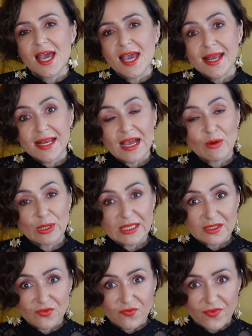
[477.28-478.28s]
Anyhow,
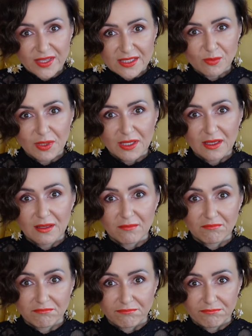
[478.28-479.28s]
it fits me
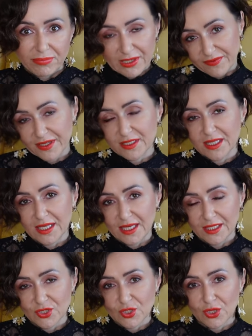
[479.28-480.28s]

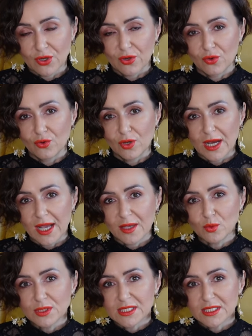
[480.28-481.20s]
perfectly. So I would